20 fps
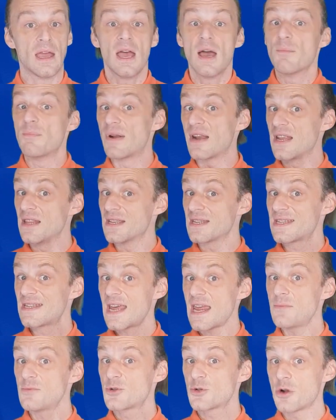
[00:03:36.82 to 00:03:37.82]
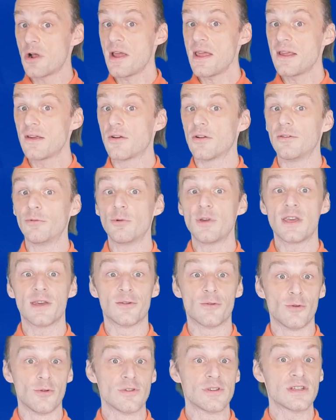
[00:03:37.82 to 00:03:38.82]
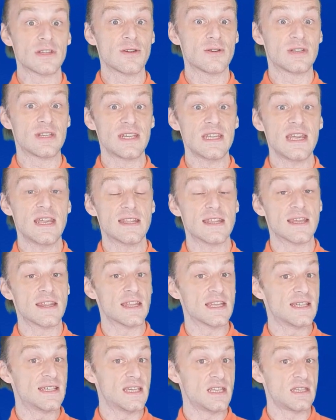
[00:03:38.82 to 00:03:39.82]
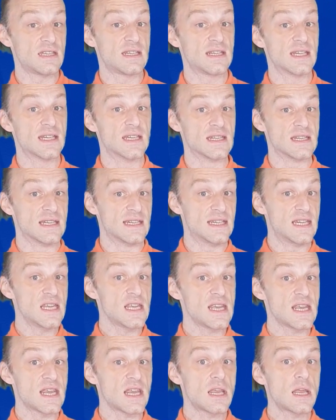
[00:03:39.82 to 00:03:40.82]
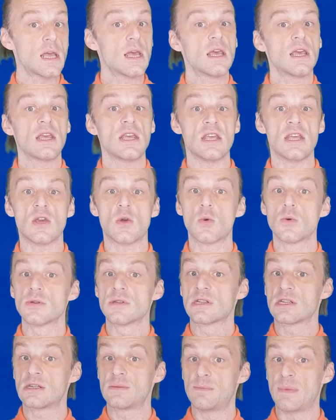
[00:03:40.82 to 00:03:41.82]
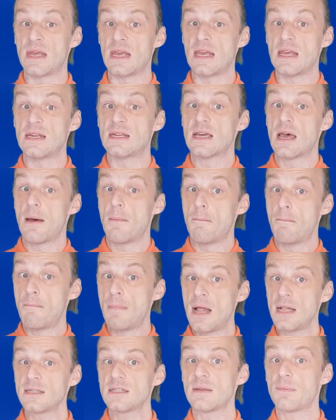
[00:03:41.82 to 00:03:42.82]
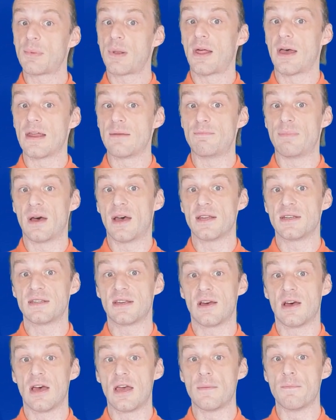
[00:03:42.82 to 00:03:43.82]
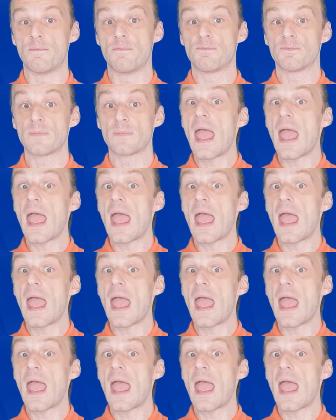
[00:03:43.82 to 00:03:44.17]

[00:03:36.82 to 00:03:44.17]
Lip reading: But in the same triangle, we can also see that the distance d equals speed multiplied by time.